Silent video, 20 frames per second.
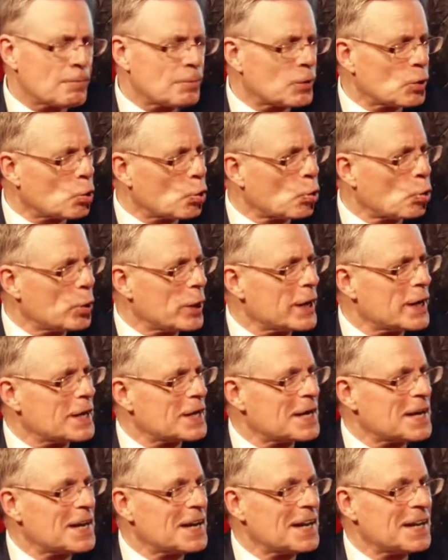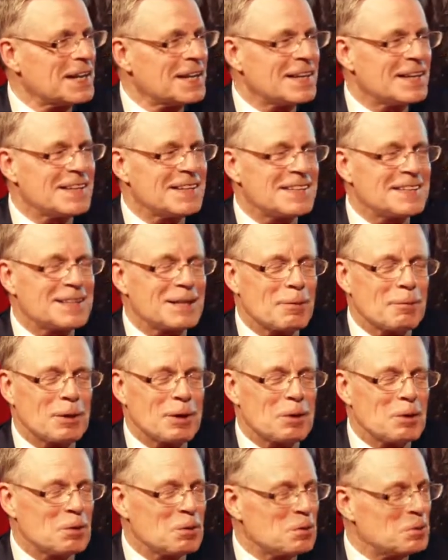the Queen is
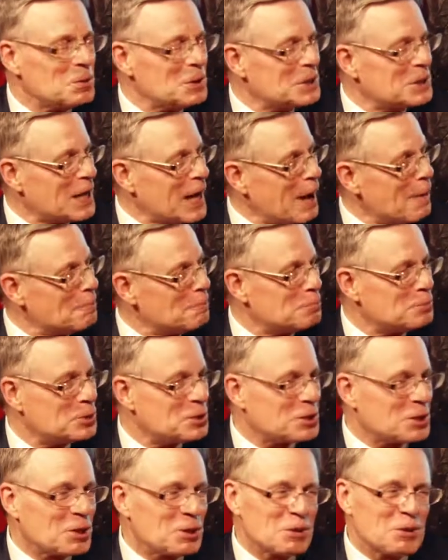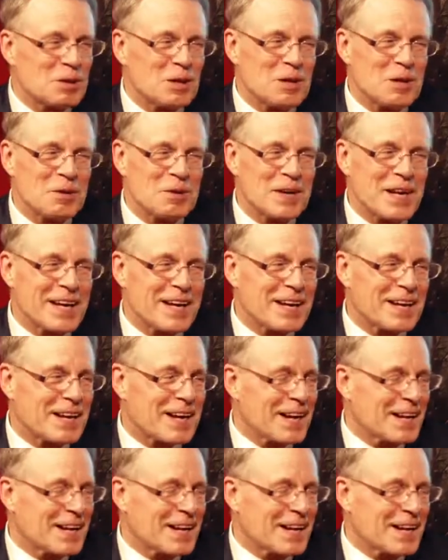someone who is absolutely unique.